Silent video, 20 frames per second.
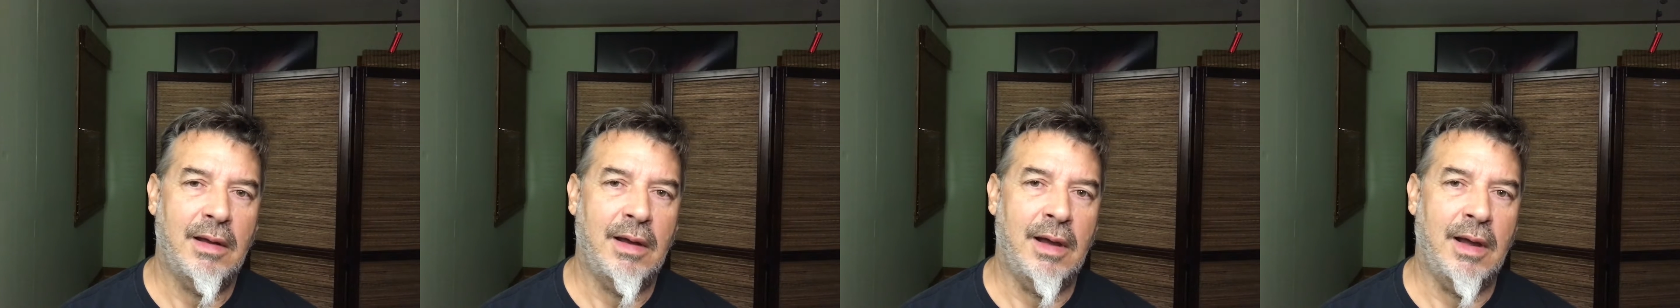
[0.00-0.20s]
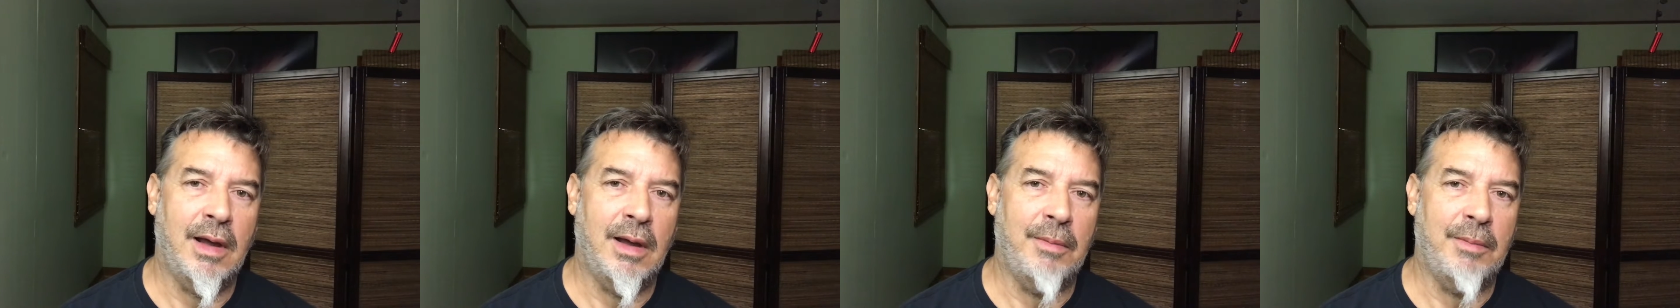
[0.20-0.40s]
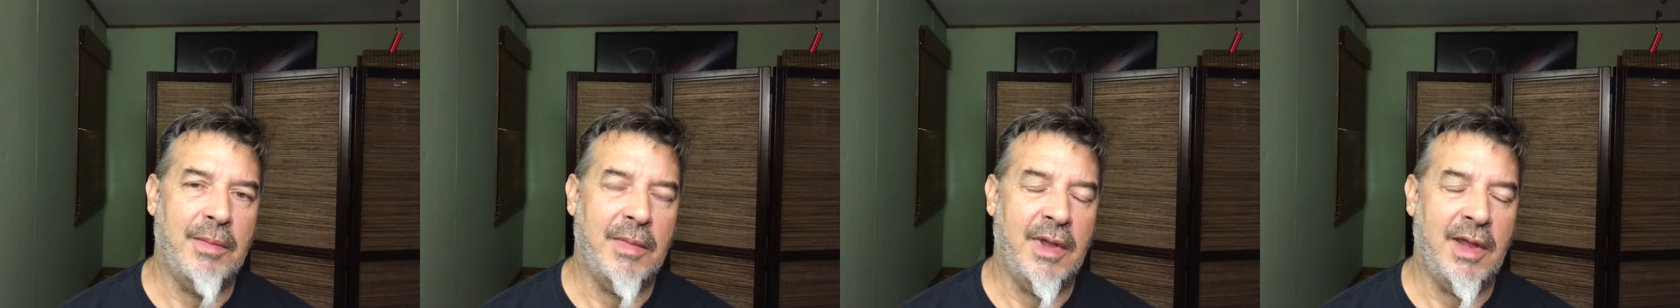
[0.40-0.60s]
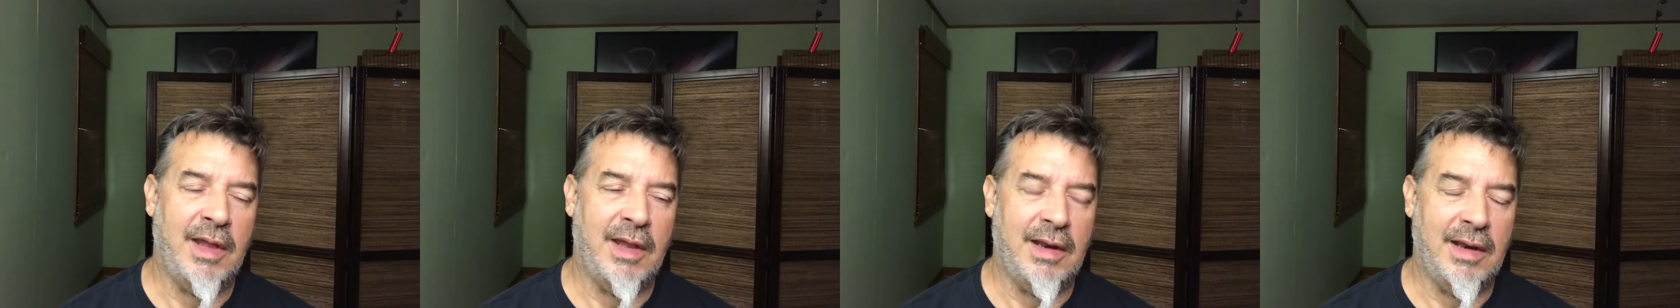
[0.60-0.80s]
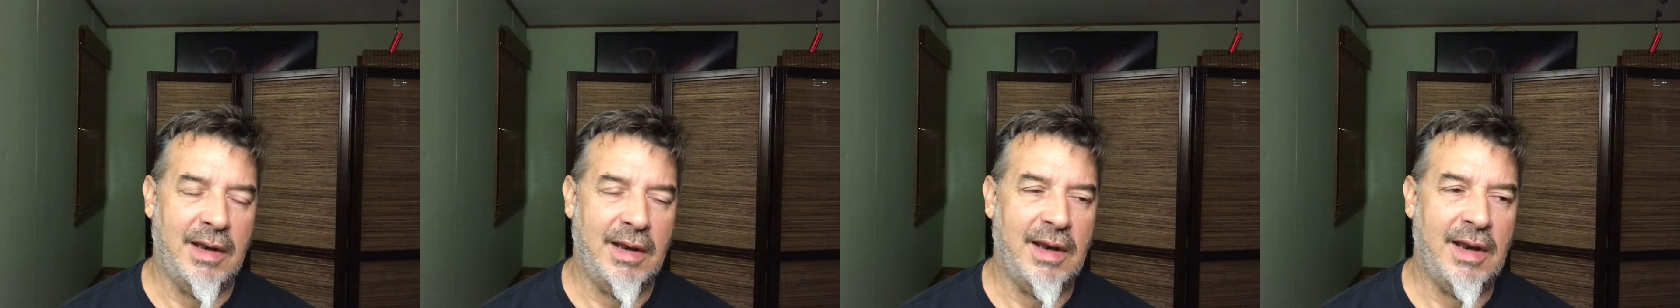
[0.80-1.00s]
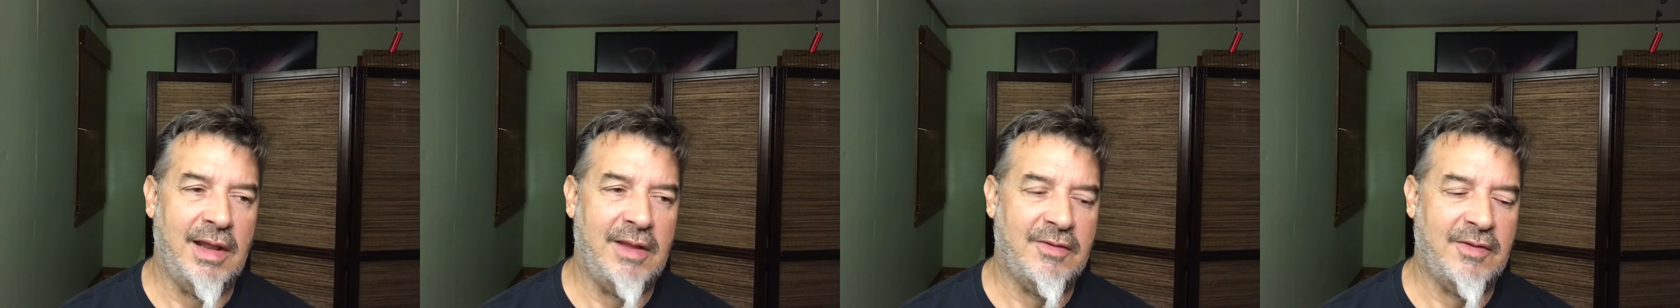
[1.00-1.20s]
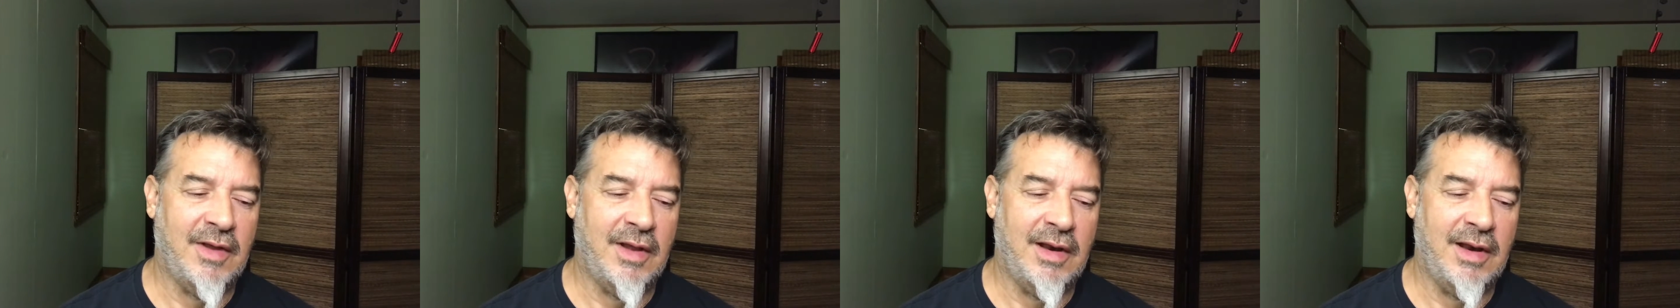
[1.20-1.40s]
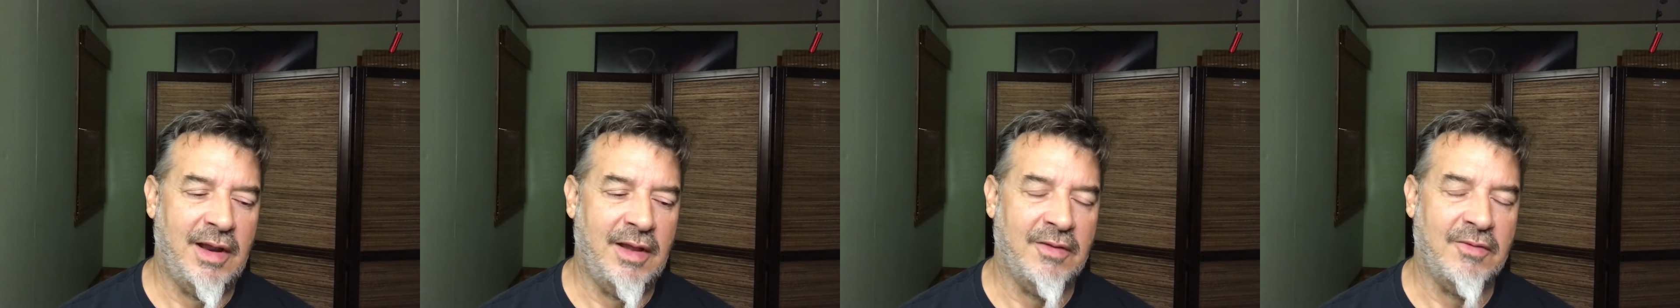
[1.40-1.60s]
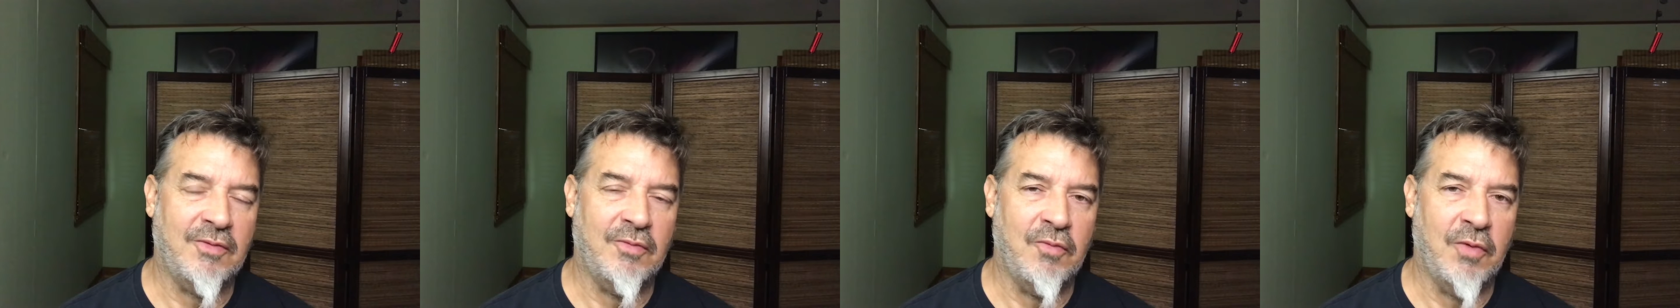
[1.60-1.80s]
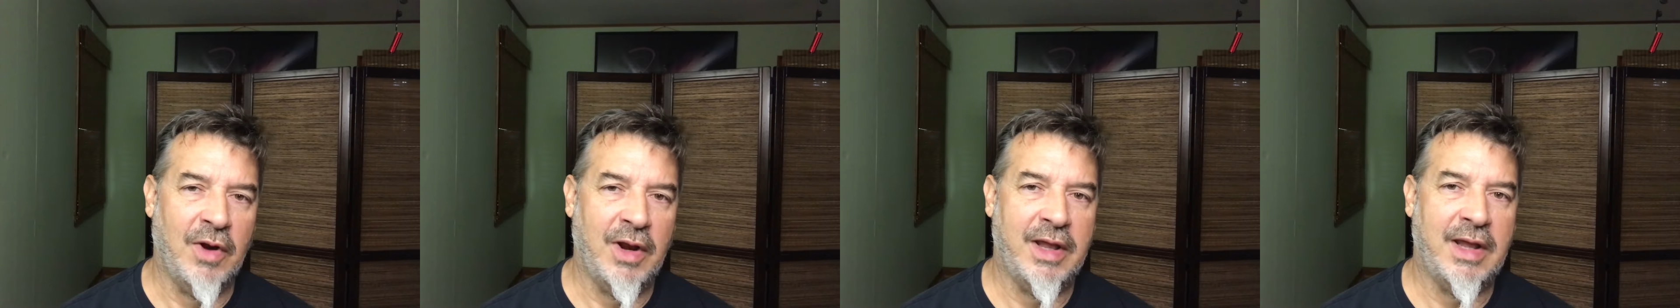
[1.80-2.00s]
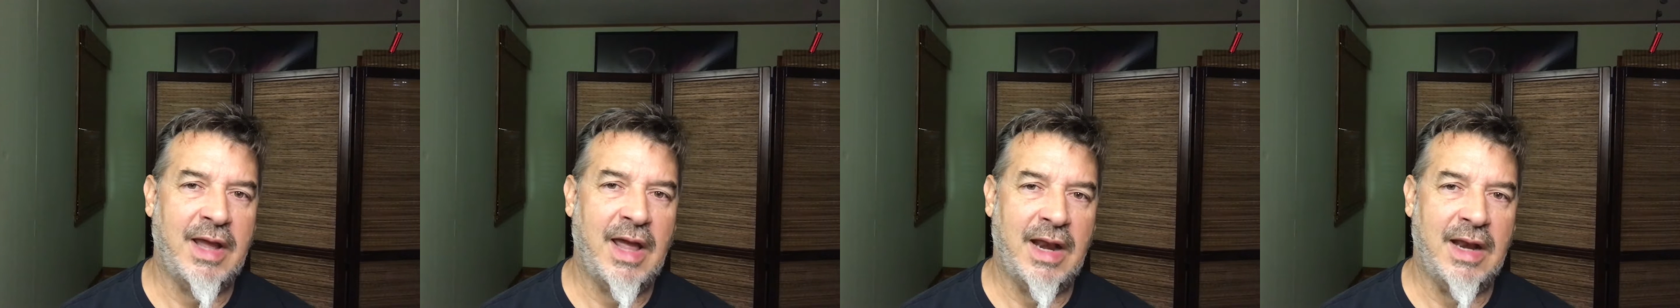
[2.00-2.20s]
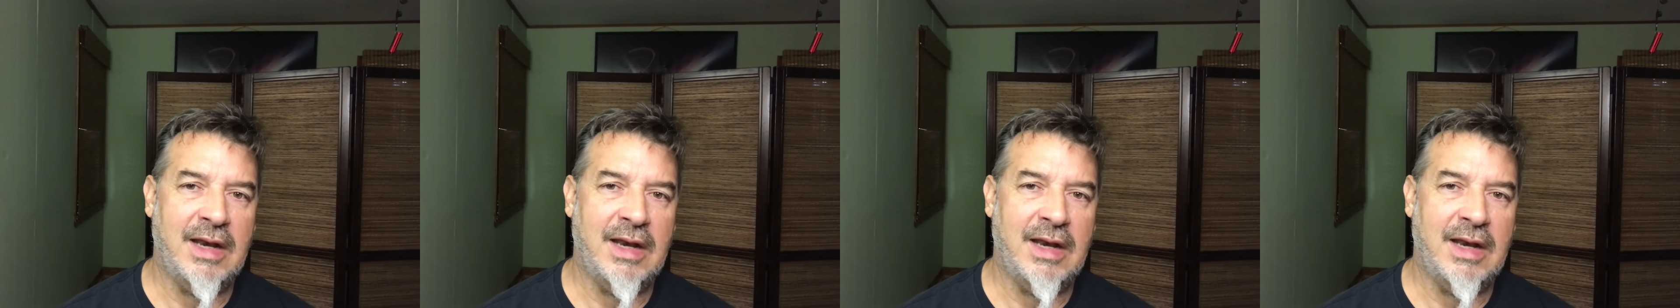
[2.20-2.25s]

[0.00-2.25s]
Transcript: Um, and he said, it's really kind